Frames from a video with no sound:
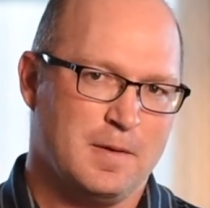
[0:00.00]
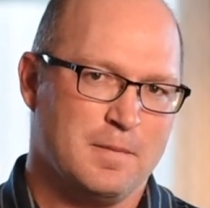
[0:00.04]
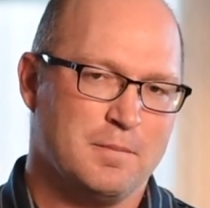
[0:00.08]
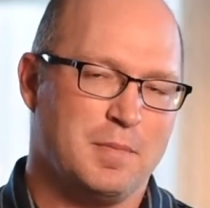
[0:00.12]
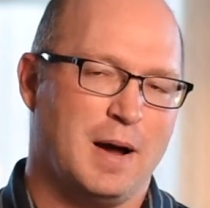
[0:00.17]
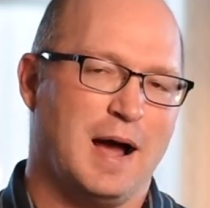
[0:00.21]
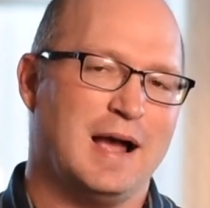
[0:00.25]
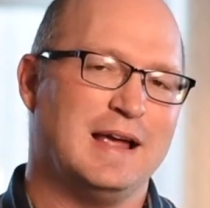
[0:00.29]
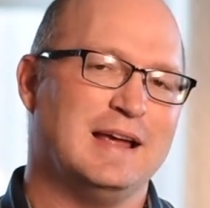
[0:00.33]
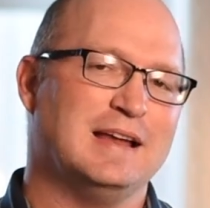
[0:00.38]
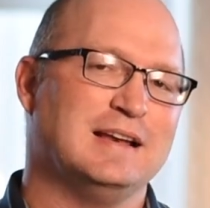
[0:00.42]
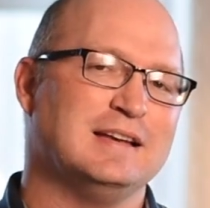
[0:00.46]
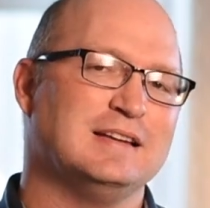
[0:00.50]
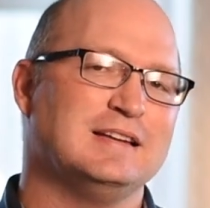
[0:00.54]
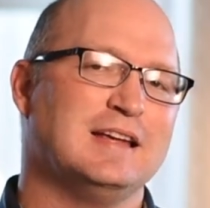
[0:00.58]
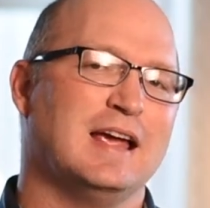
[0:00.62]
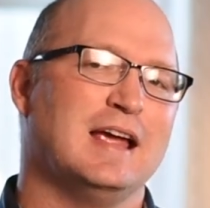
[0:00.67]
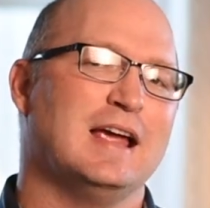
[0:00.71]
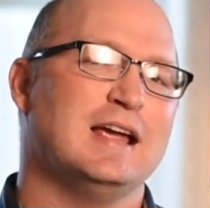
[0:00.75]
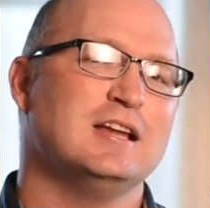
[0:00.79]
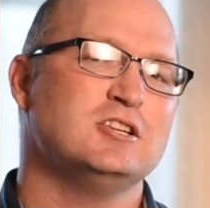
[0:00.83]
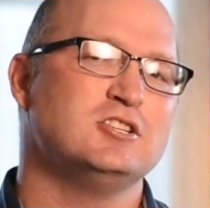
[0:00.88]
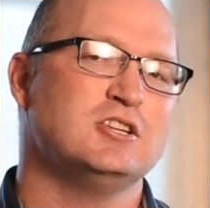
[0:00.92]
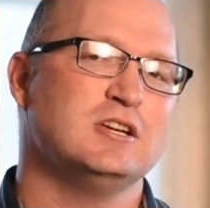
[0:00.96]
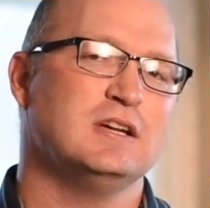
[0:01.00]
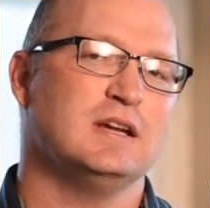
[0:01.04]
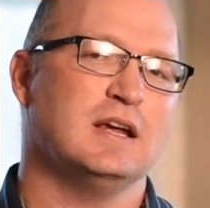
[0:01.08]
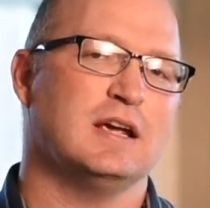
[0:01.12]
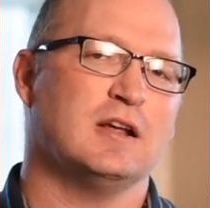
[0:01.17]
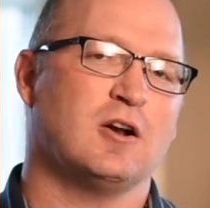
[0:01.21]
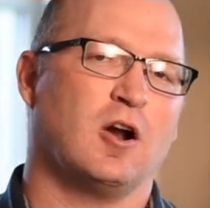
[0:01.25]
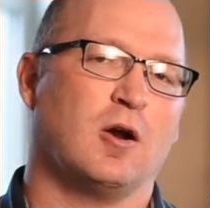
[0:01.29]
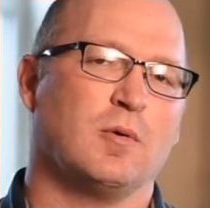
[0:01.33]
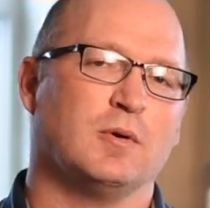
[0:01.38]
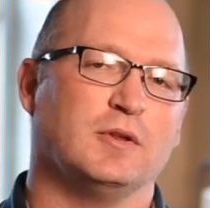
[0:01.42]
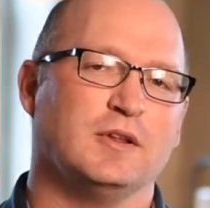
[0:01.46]
by engaging
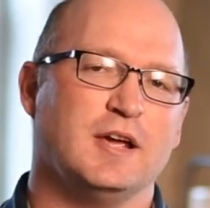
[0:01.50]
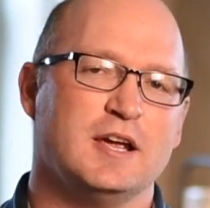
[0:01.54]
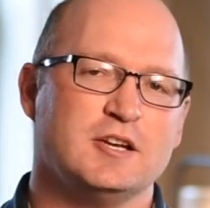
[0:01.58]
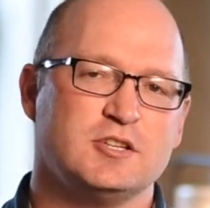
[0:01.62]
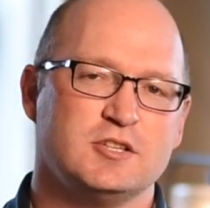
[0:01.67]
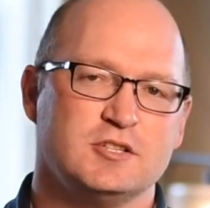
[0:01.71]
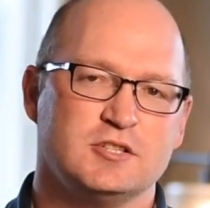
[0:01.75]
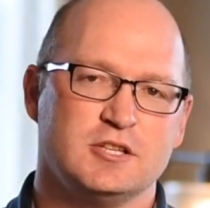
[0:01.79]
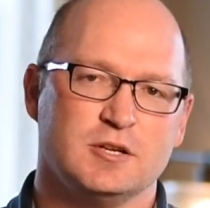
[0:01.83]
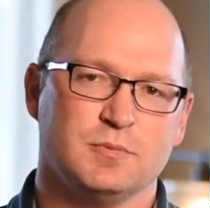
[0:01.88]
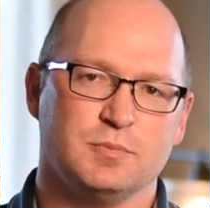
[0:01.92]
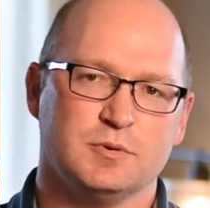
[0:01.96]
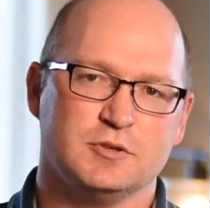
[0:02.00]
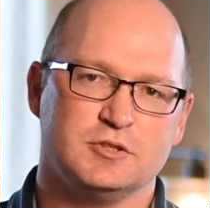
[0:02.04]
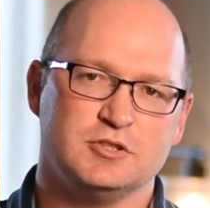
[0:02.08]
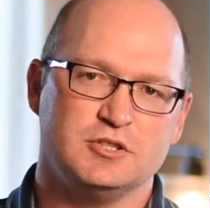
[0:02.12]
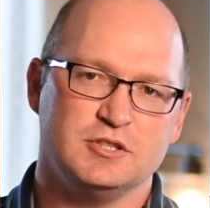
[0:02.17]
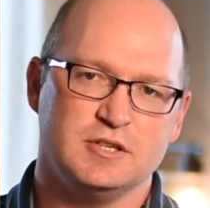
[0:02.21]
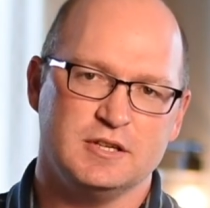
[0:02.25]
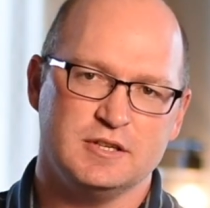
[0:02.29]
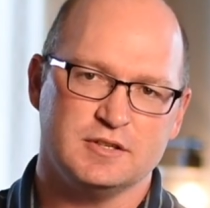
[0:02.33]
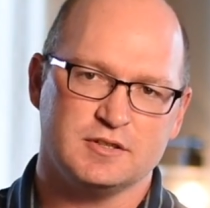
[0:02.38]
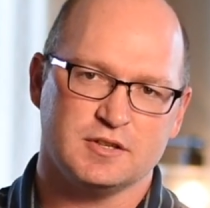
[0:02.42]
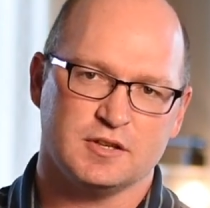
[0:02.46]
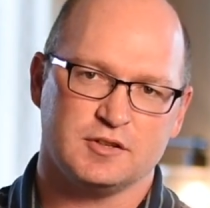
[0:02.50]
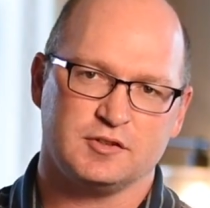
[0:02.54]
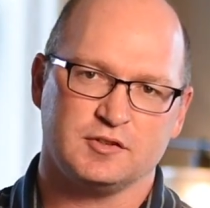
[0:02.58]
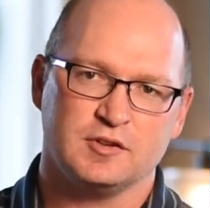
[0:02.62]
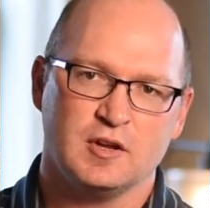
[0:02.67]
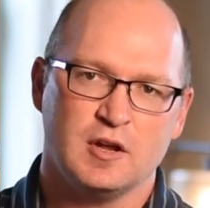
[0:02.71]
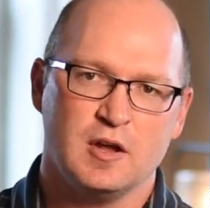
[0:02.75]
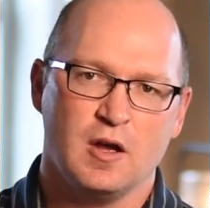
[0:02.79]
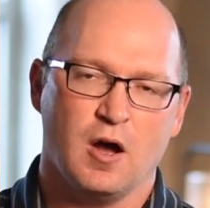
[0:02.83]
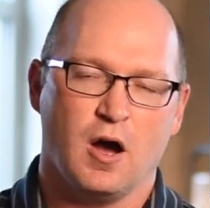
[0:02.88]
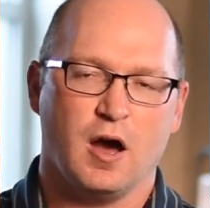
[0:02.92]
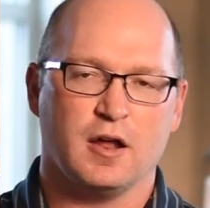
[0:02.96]
in our relationship with Jesus
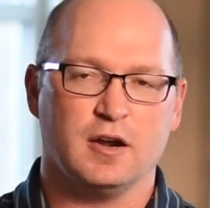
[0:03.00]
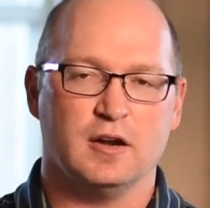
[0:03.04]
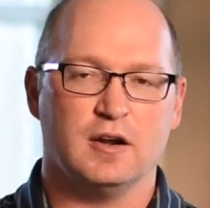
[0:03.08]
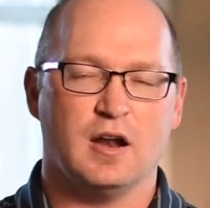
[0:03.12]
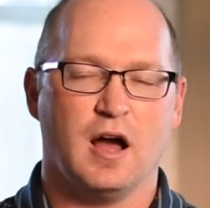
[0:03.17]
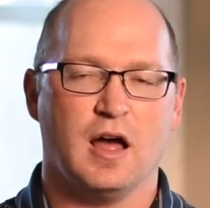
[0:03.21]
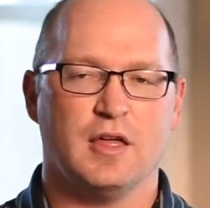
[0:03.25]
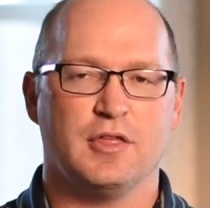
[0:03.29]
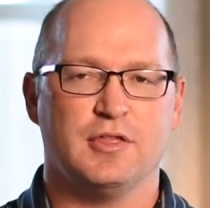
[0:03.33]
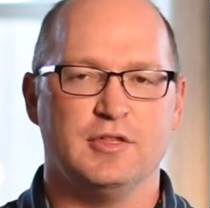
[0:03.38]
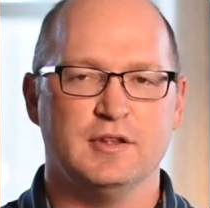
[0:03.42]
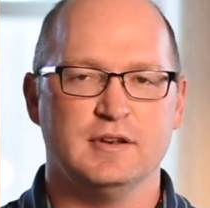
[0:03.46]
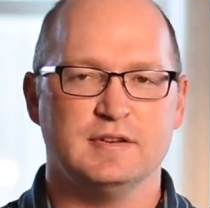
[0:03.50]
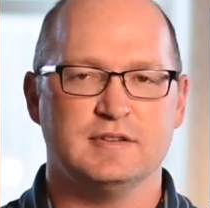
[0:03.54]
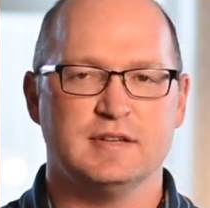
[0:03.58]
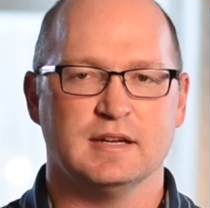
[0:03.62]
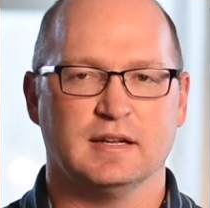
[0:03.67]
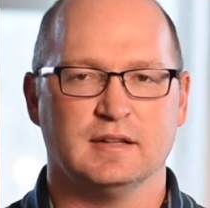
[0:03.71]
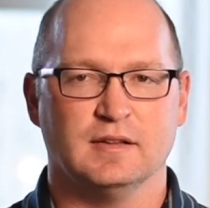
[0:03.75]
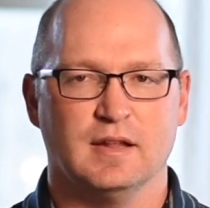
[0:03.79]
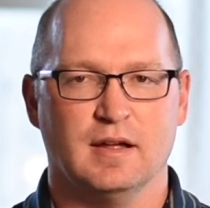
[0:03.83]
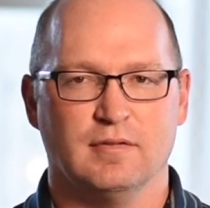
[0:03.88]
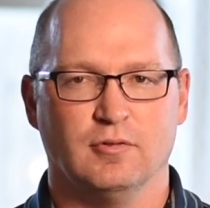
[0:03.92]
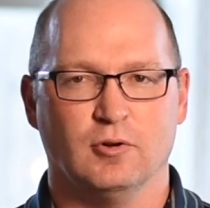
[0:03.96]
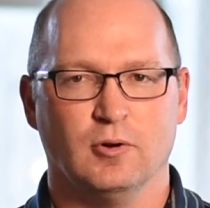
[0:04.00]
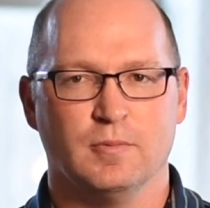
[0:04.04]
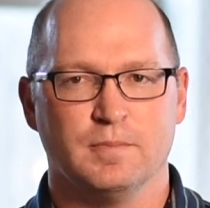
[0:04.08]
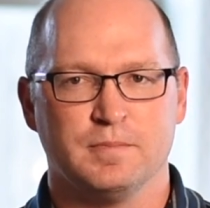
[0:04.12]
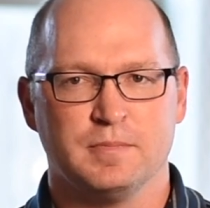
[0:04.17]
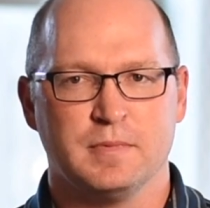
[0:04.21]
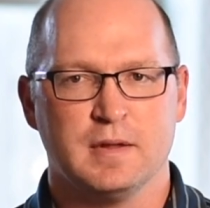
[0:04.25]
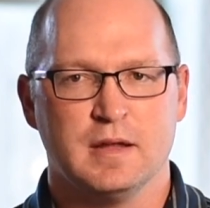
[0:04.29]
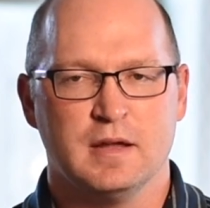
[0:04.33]
on an authentic level.